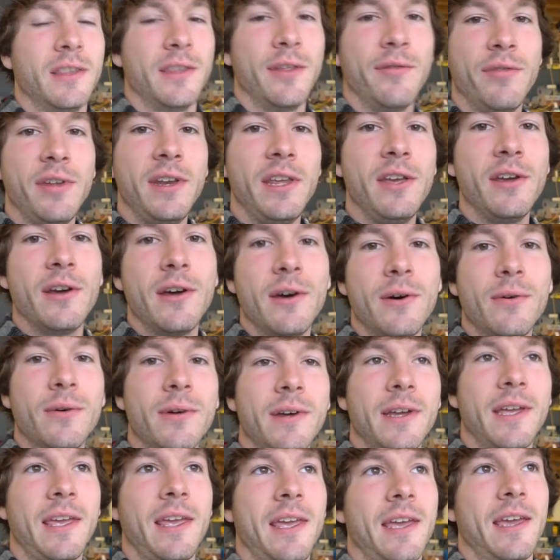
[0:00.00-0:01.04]
the video
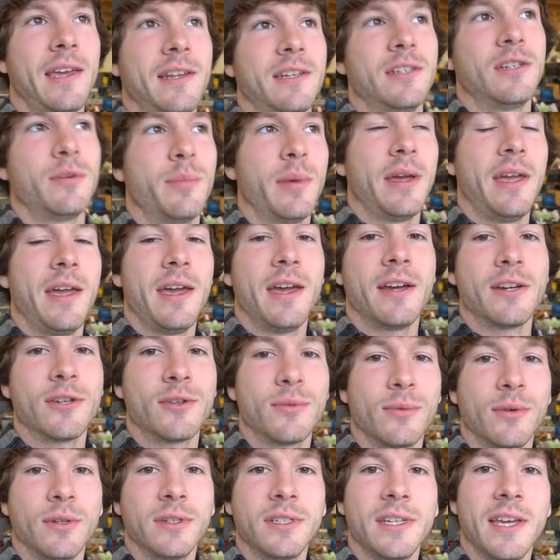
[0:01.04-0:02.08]
and my
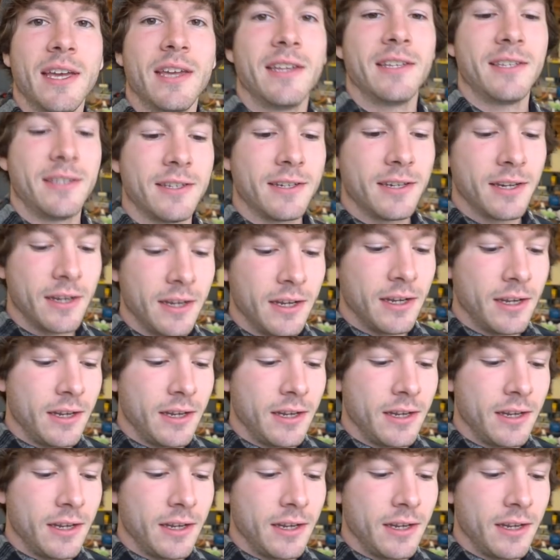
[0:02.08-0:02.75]
actual test